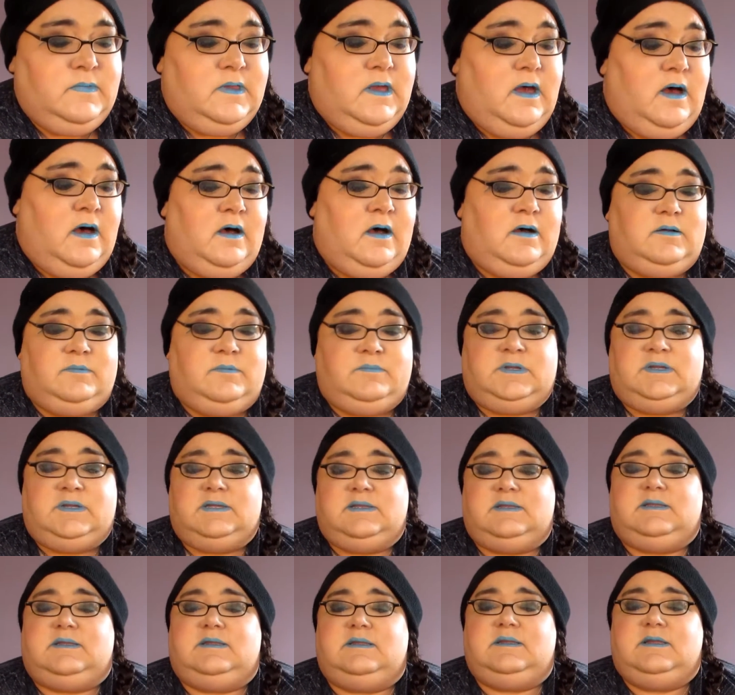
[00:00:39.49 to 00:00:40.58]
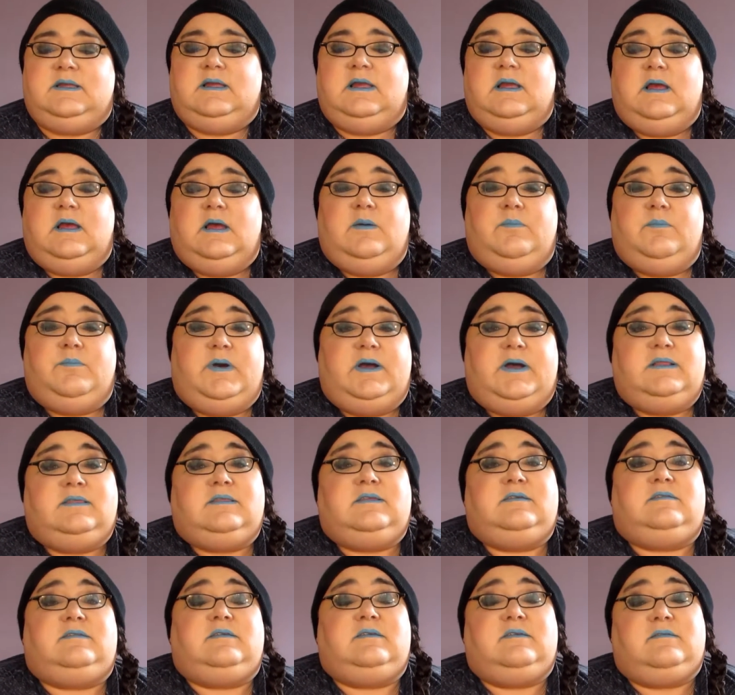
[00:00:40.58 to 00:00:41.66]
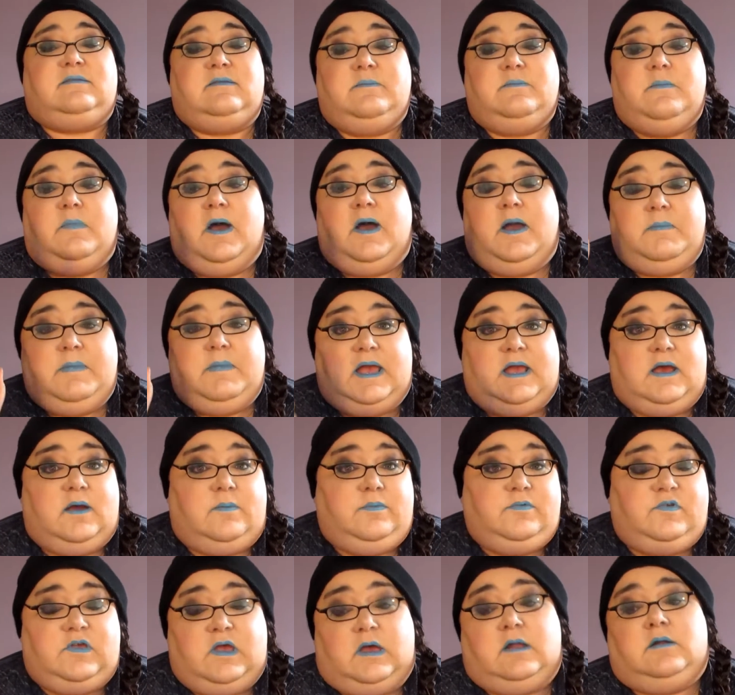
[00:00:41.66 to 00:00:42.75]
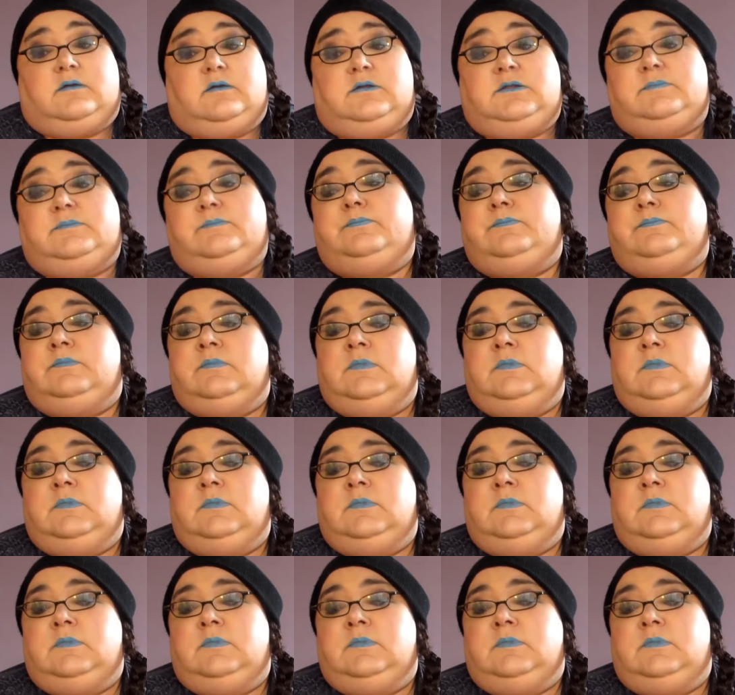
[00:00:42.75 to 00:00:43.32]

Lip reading: But this isn't my makeup channel,